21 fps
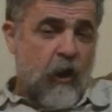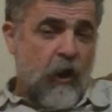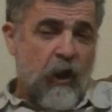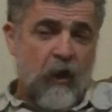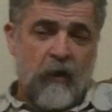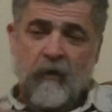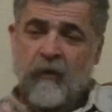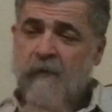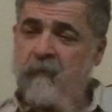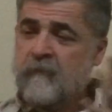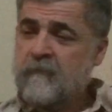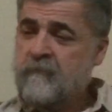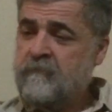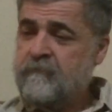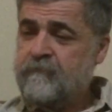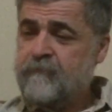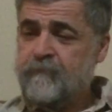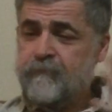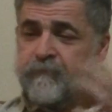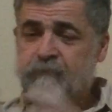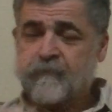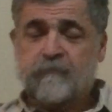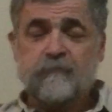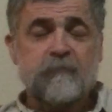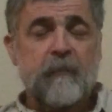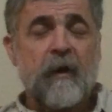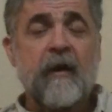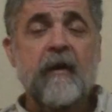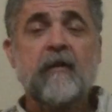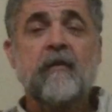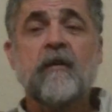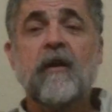And it
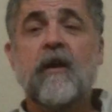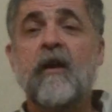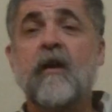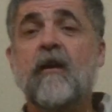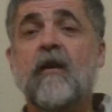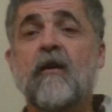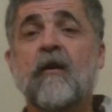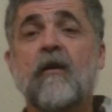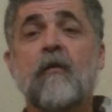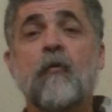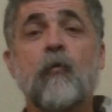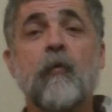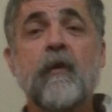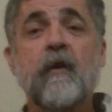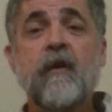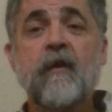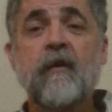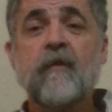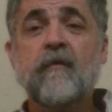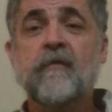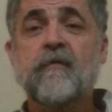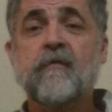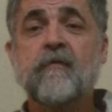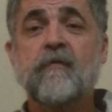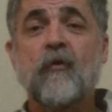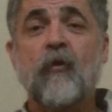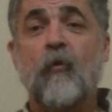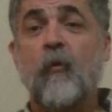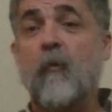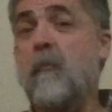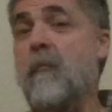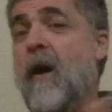might take weeks
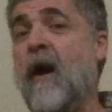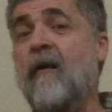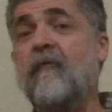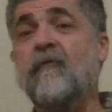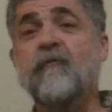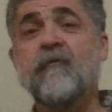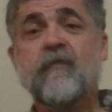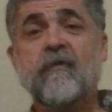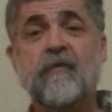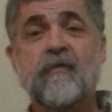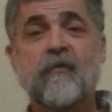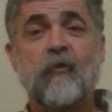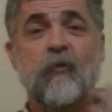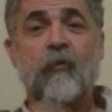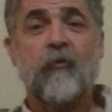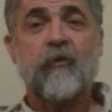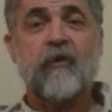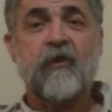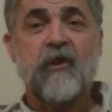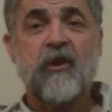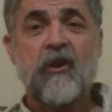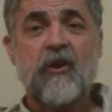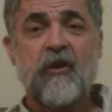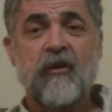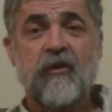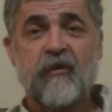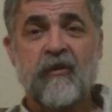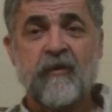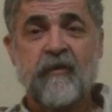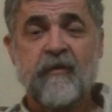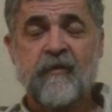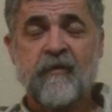or months or
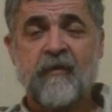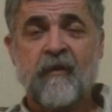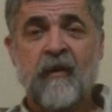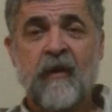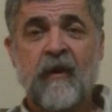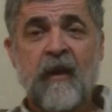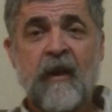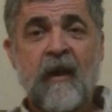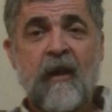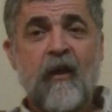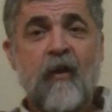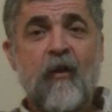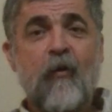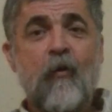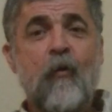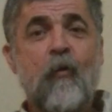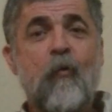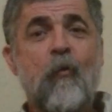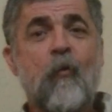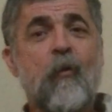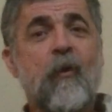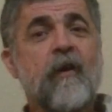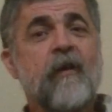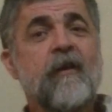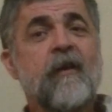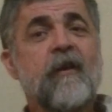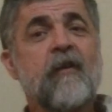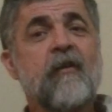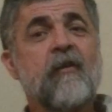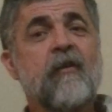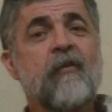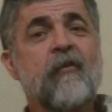years when
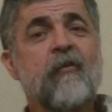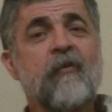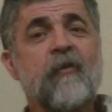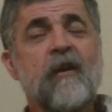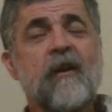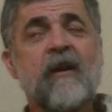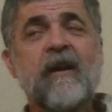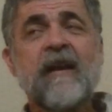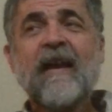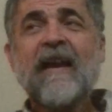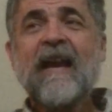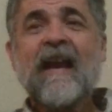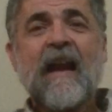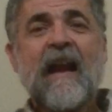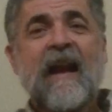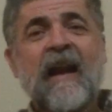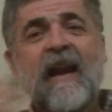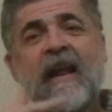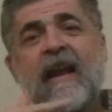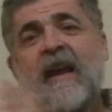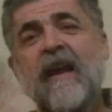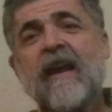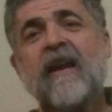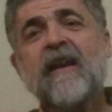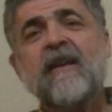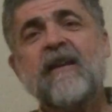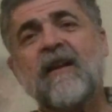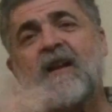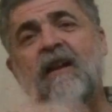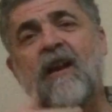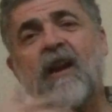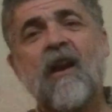they really
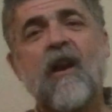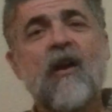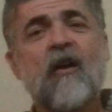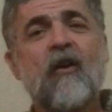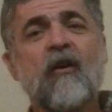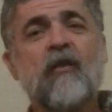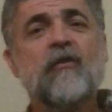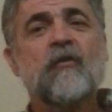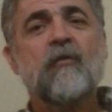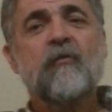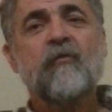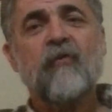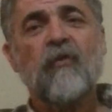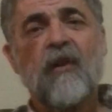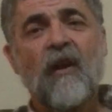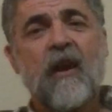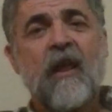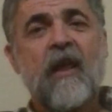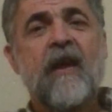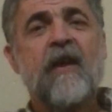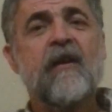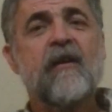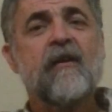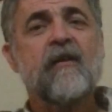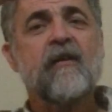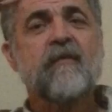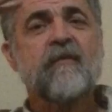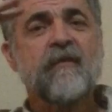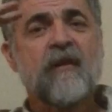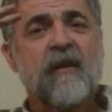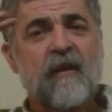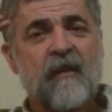clean a lot of
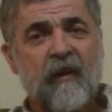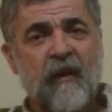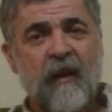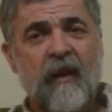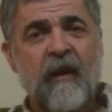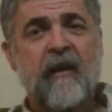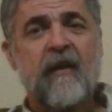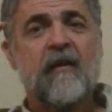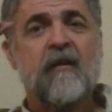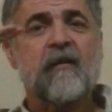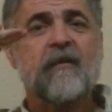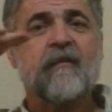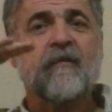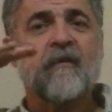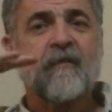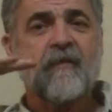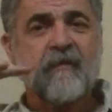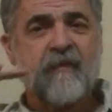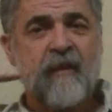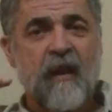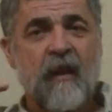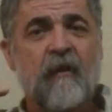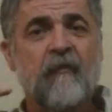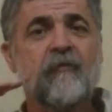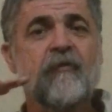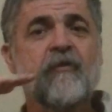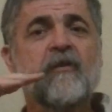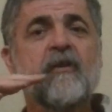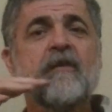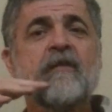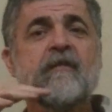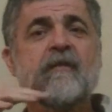layers and layers,
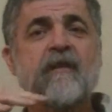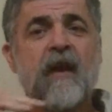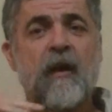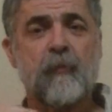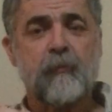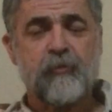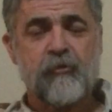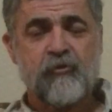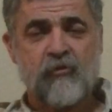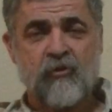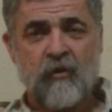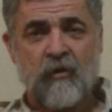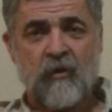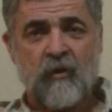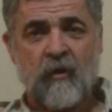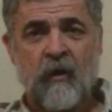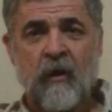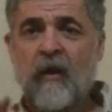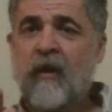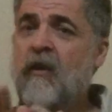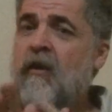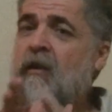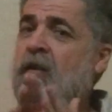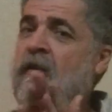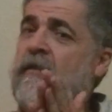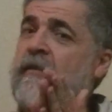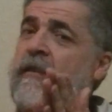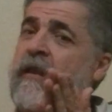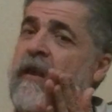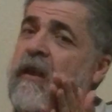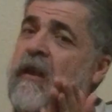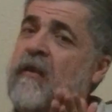self-deception
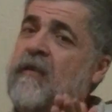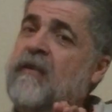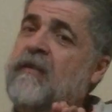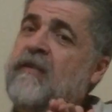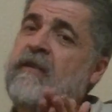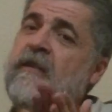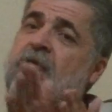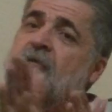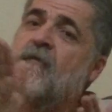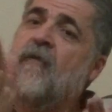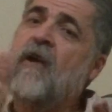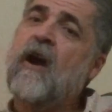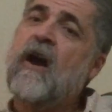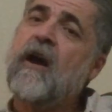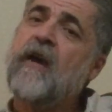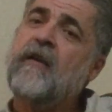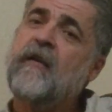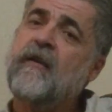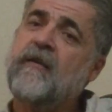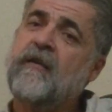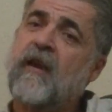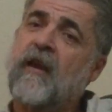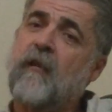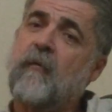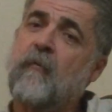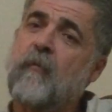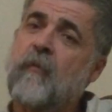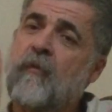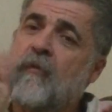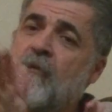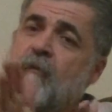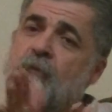that divide
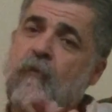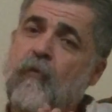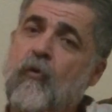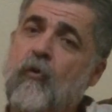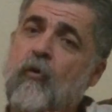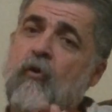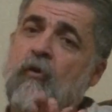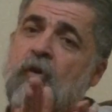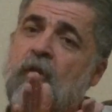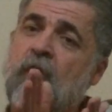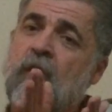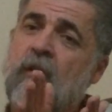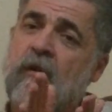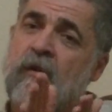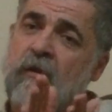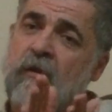them for